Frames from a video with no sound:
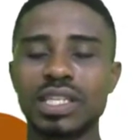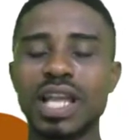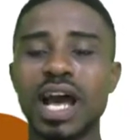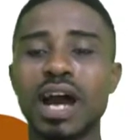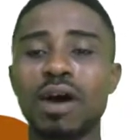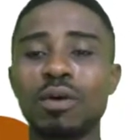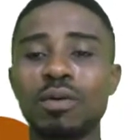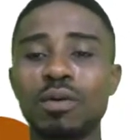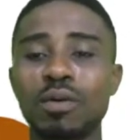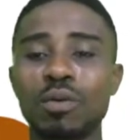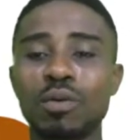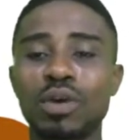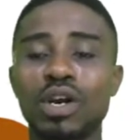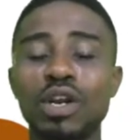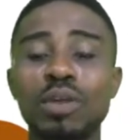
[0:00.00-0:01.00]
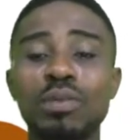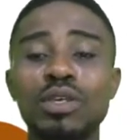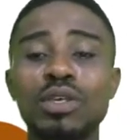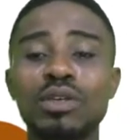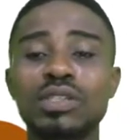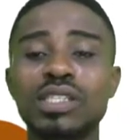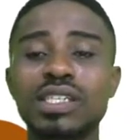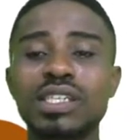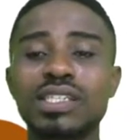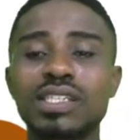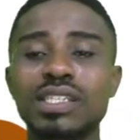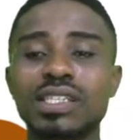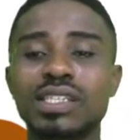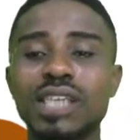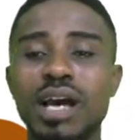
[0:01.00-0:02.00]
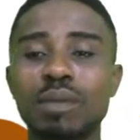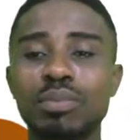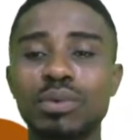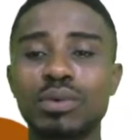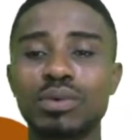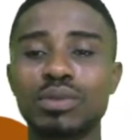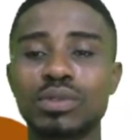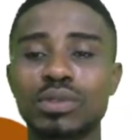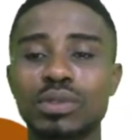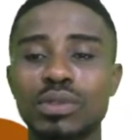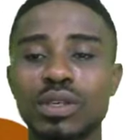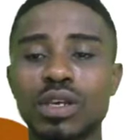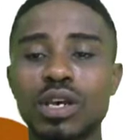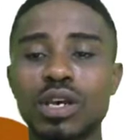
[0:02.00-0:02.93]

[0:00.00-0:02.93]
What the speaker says: Now, we're going to be using these examples